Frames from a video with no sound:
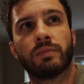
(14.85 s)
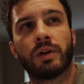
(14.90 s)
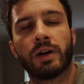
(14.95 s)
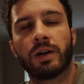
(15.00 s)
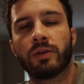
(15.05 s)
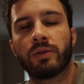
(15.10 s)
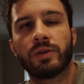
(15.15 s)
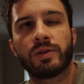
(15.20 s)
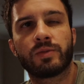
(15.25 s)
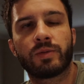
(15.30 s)

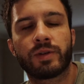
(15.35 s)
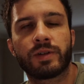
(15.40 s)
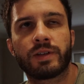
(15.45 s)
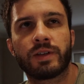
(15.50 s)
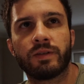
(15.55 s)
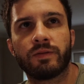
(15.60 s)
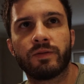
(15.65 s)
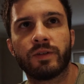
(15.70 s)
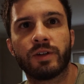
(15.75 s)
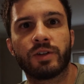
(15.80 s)
I always want to
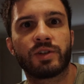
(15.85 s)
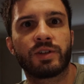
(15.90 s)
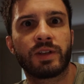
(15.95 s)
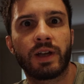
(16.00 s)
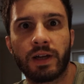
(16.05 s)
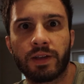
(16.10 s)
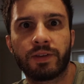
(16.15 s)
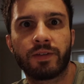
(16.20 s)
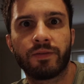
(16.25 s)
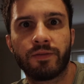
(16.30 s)
say finish,
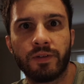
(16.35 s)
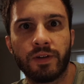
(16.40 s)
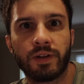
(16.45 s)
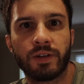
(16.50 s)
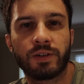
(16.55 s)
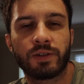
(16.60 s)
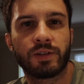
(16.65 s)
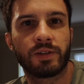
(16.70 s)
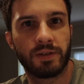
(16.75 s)
not to finish